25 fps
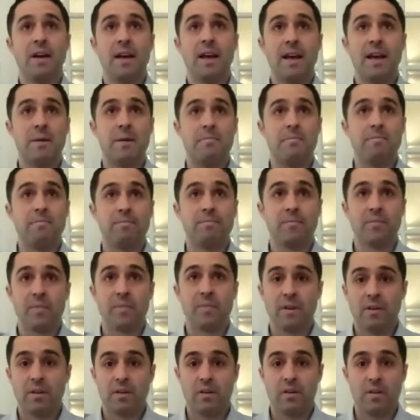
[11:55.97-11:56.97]
Um,
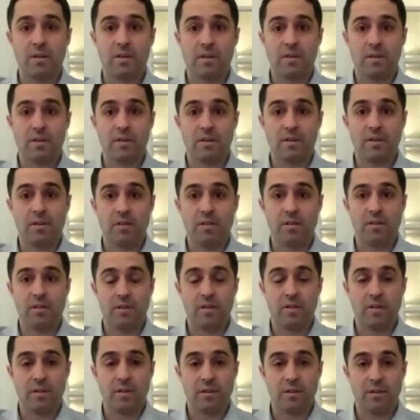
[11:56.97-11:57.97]

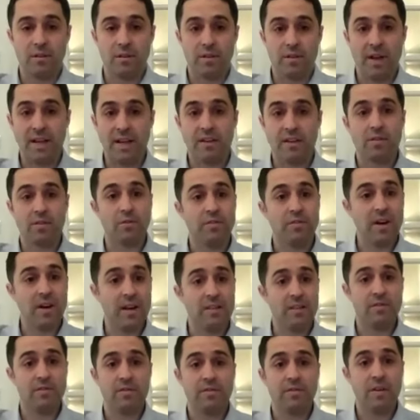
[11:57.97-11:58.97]
nine to
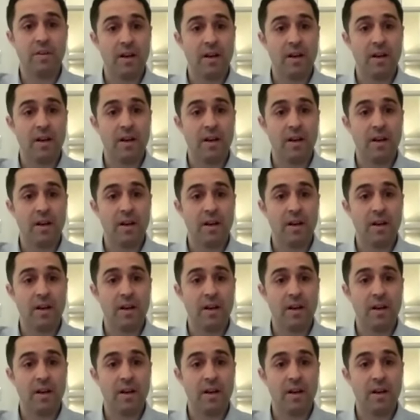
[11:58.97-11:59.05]
five.